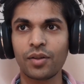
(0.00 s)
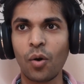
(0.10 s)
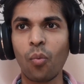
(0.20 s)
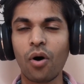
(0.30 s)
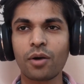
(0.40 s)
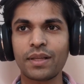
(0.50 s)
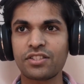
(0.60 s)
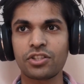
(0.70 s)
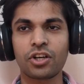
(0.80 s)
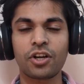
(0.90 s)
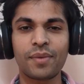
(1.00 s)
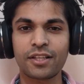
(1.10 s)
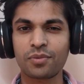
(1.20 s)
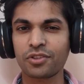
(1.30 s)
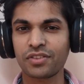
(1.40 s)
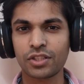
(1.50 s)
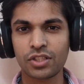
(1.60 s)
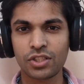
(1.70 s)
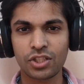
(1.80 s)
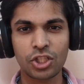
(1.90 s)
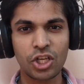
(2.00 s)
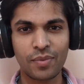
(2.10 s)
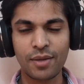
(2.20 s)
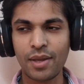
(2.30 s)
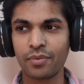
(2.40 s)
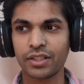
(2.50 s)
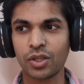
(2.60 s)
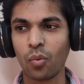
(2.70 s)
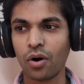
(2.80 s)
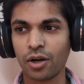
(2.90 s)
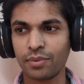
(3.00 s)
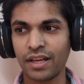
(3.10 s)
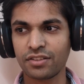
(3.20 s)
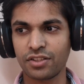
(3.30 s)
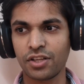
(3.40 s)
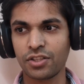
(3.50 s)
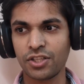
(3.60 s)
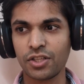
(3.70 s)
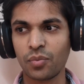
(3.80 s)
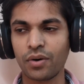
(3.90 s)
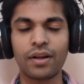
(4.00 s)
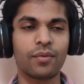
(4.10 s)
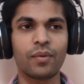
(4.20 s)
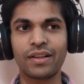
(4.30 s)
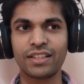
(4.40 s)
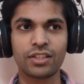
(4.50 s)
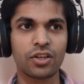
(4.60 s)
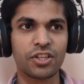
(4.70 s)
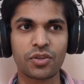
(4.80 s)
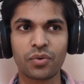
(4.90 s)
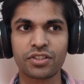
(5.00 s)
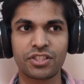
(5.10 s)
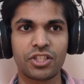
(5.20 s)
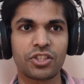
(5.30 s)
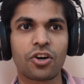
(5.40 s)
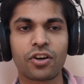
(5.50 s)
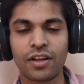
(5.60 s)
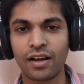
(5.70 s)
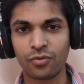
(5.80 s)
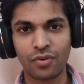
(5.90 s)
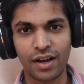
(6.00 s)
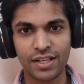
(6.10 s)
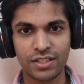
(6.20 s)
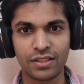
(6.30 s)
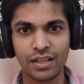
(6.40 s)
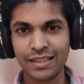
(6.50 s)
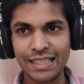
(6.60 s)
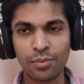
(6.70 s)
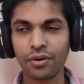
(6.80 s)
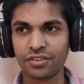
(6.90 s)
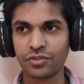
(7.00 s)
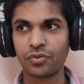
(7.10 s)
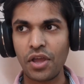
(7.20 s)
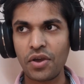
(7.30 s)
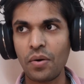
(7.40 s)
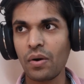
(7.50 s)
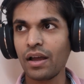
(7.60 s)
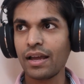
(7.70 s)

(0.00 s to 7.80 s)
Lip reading: Your workplace, you're not going to be exposed to too many people in your workplace, or in your university, you're not going to find the person for you.